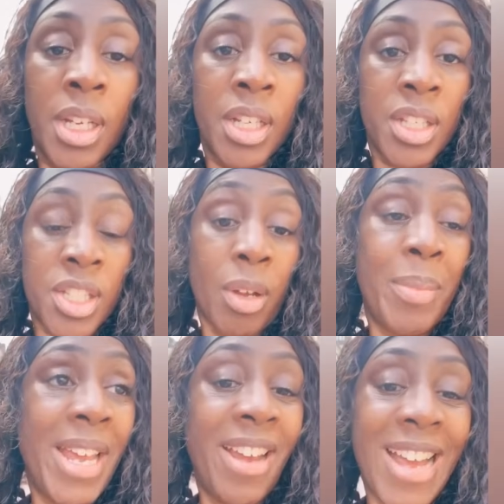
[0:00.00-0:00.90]
So I'm
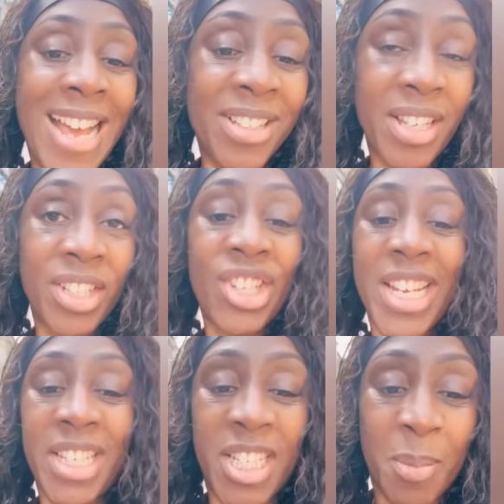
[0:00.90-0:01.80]
here outside
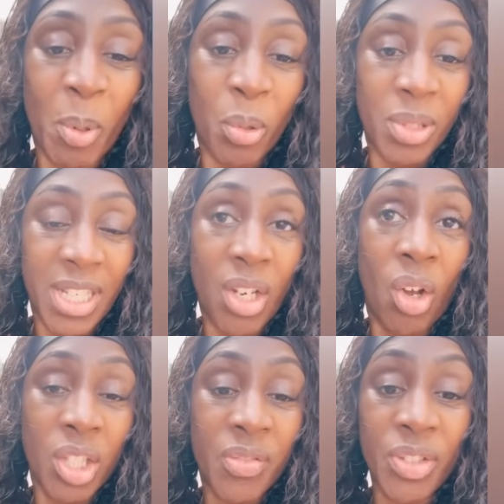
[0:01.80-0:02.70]
JD Sports in
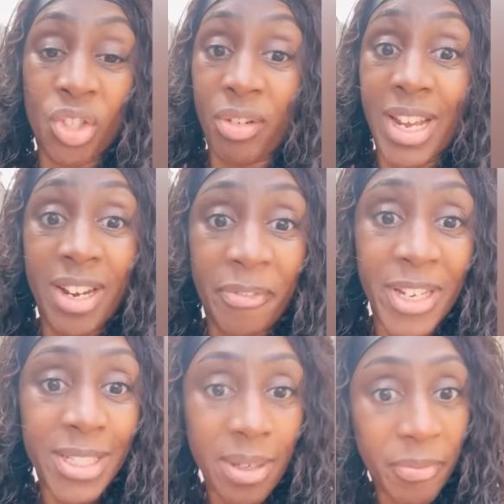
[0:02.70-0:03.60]
Oxford Street, and I think
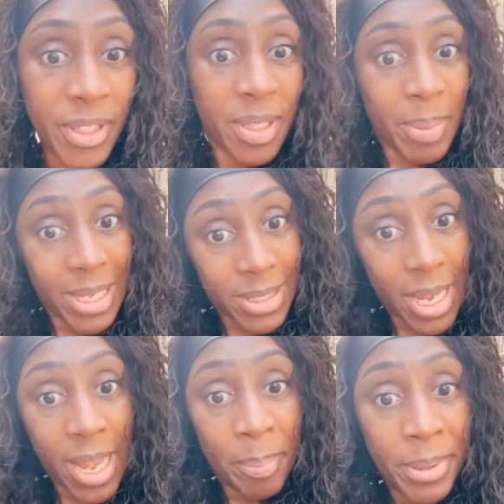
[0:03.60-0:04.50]
something's about to
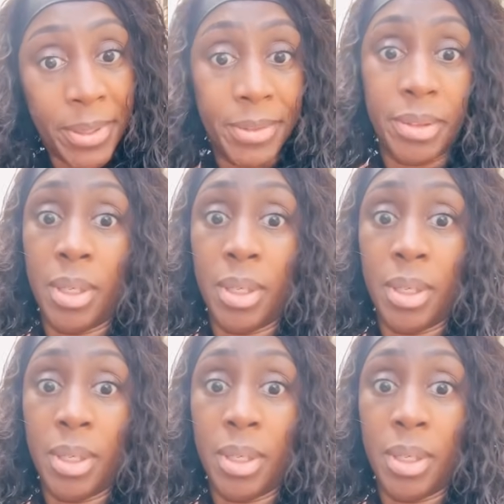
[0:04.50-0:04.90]
happen.